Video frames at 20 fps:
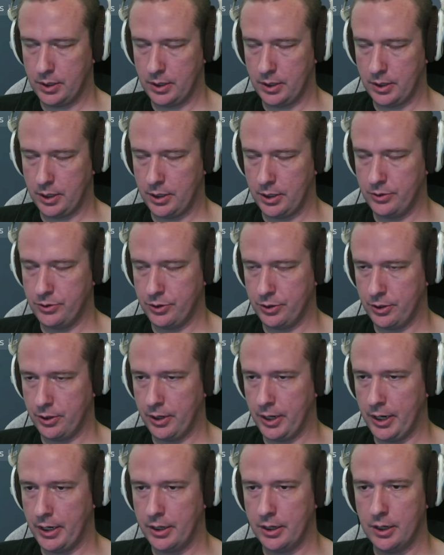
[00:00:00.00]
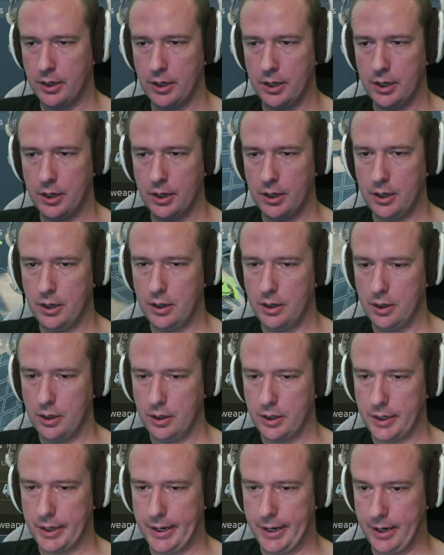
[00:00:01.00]
guns are gray.
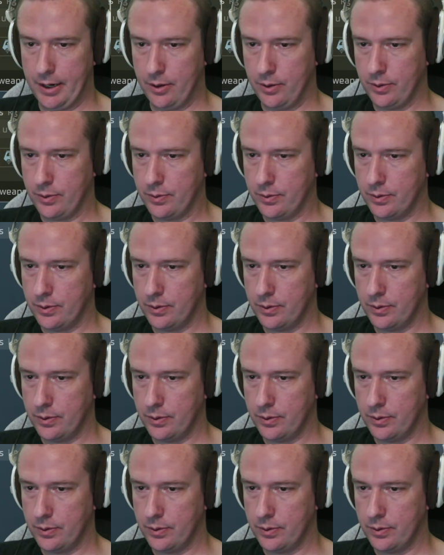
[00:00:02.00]
Now,